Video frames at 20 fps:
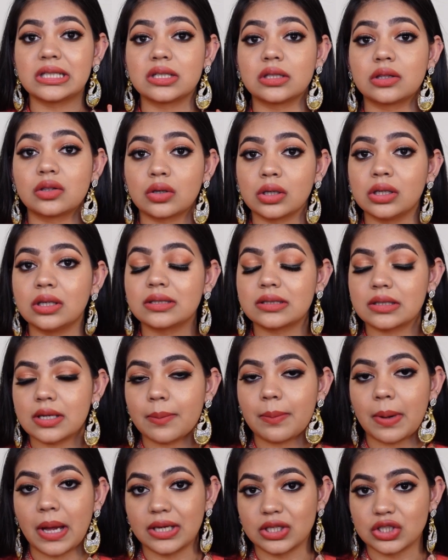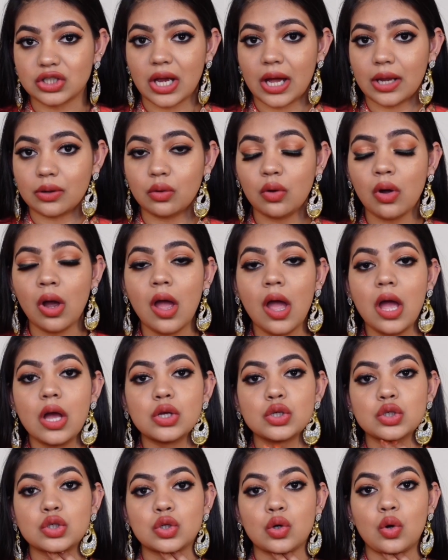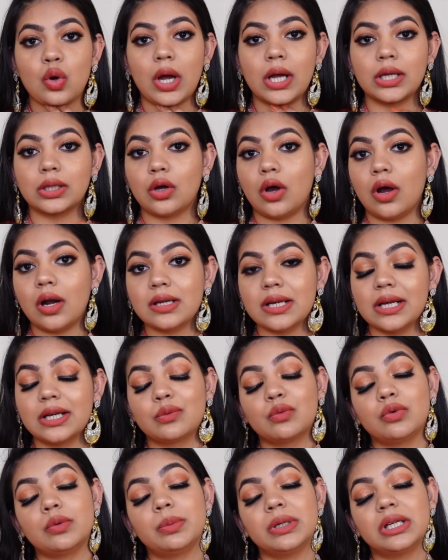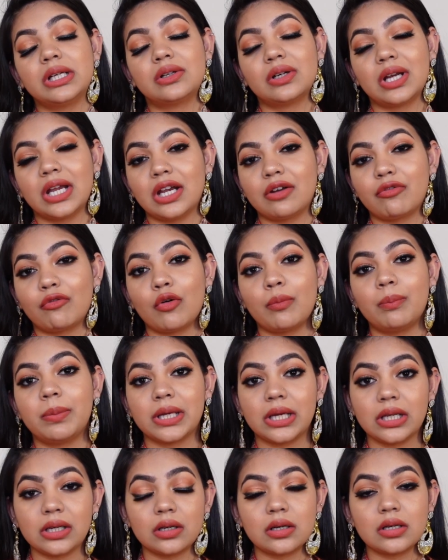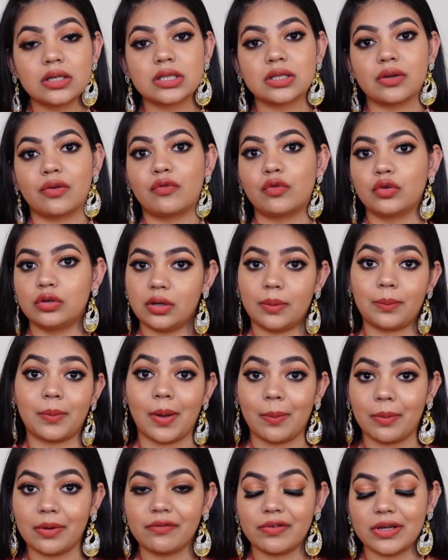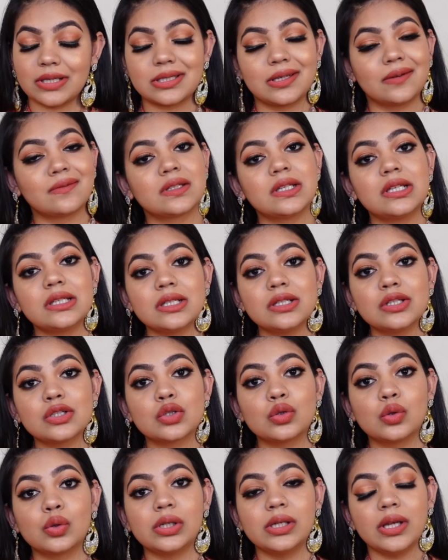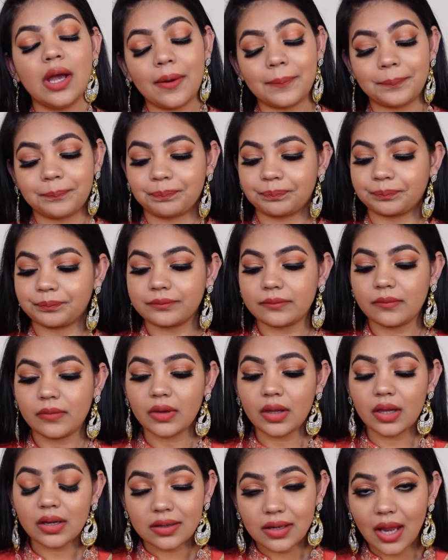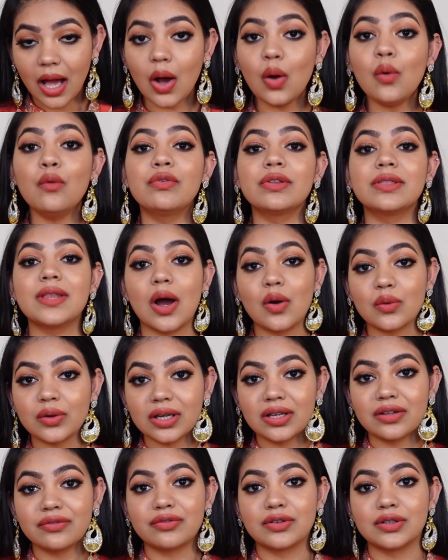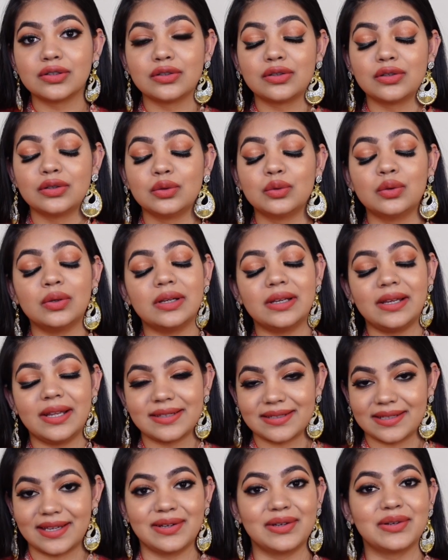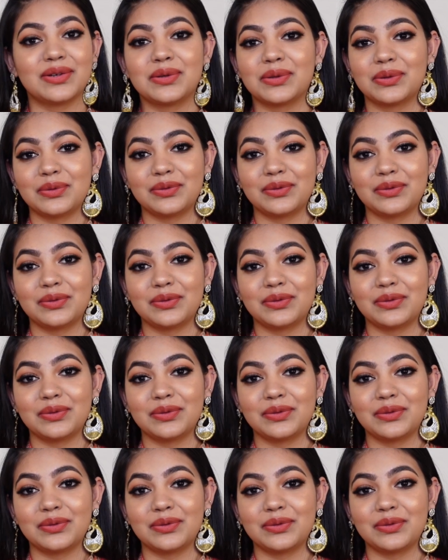a 3-step eyeshadow, so I thought it would be great for beginners for the upcoming festive season. So yeah, now without any further ado, let's get into the